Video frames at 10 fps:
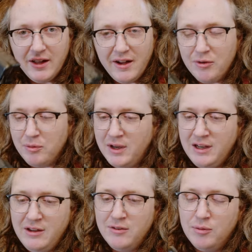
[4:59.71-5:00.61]
I
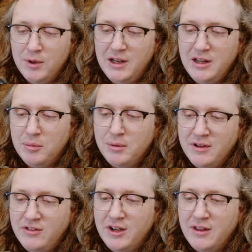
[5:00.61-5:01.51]
really, really
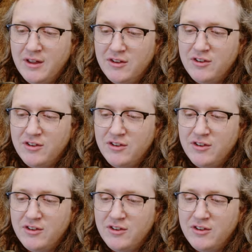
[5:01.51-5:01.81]
appreciate that